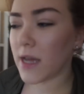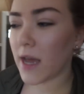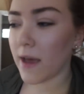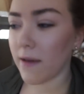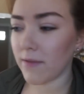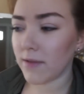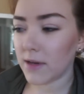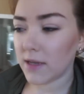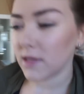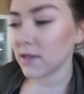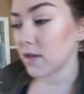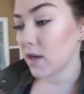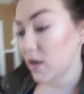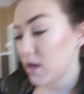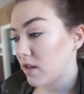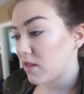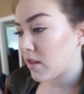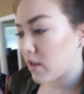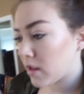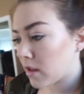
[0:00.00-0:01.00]
I haven't eaten
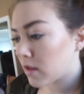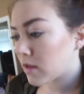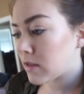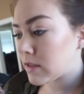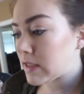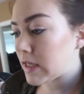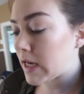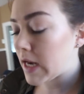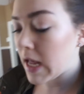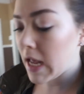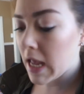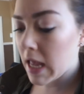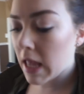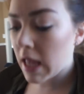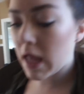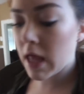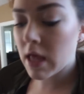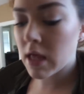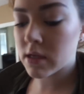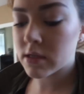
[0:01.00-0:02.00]
anything
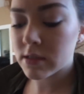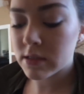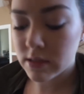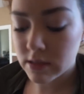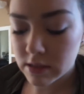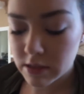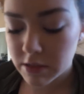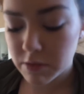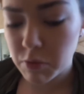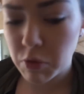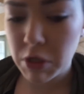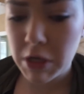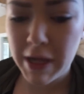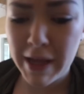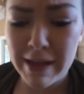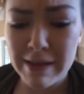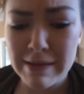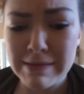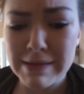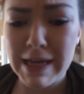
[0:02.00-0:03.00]
today, this
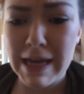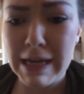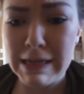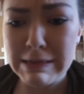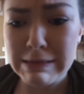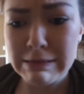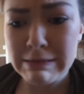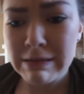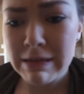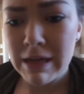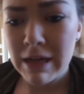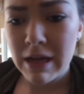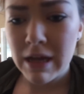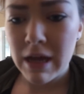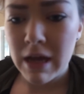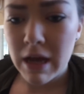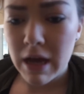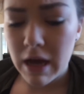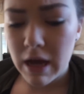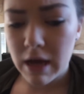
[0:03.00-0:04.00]
morning yet.
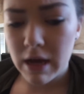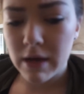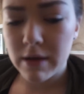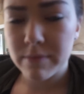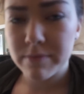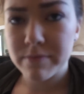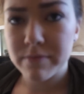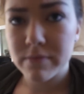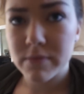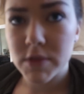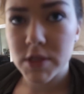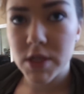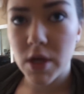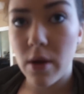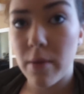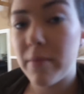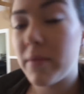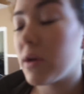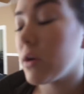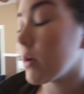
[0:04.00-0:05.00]
So
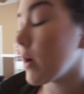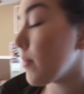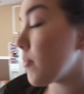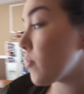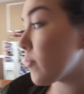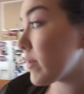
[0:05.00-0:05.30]
I'm gonna grab a